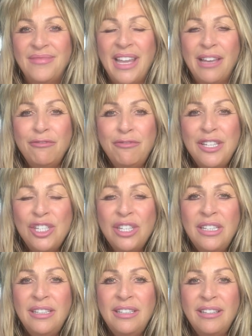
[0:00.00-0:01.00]
A
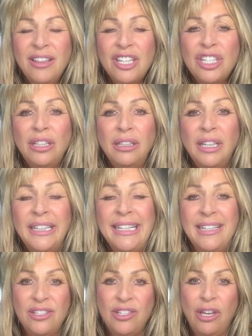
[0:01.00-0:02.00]
vision that
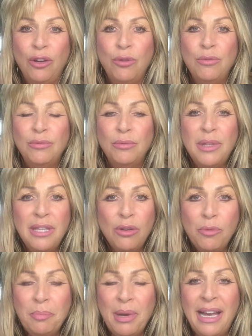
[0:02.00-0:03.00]
aligns you with your
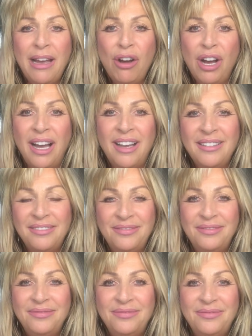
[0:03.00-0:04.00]
power,
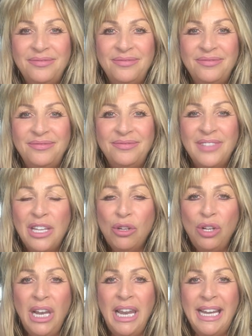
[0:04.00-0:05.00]
your
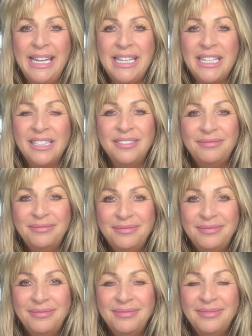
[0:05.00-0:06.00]
light,
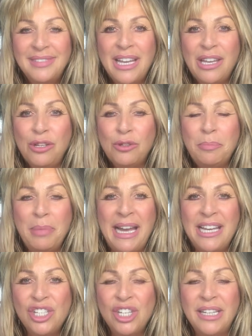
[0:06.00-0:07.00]
your
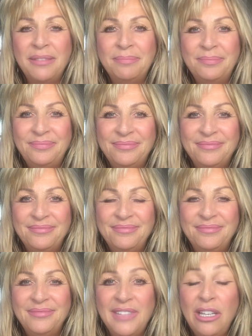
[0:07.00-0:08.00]
passion,
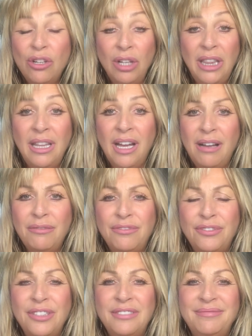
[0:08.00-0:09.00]
your
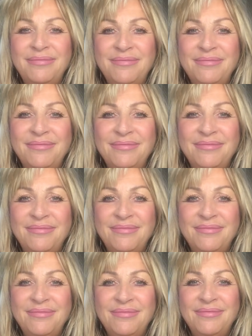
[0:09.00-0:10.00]
love,
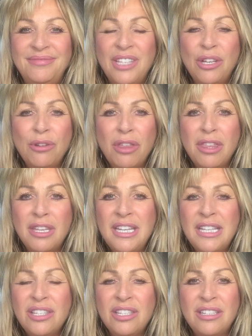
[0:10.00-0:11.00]
your
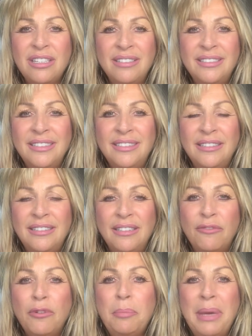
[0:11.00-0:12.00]
thirst
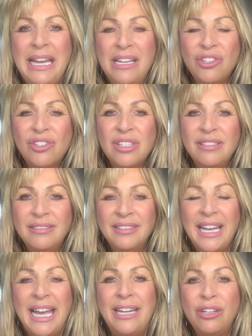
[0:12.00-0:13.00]
for peace
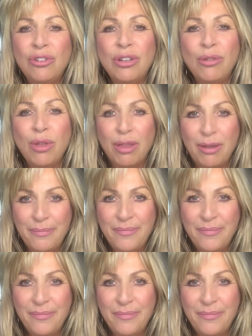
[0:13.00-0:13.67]
and truth.